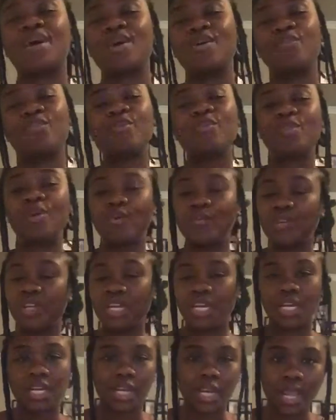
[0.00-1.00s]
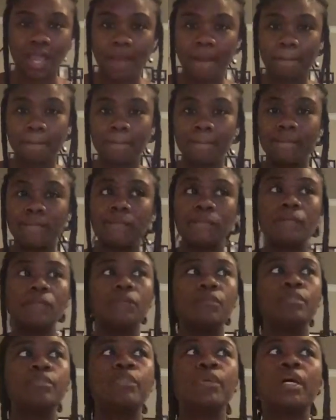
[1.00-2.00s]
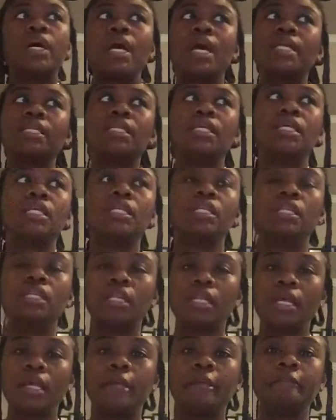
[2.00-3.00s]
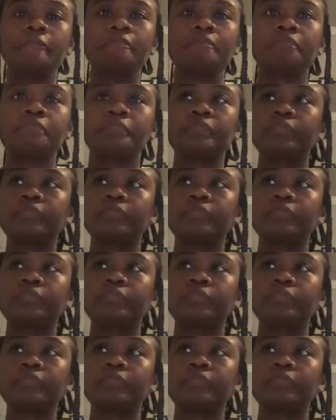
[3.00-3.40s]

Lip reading: I don't promote none of that. But at the end of the day,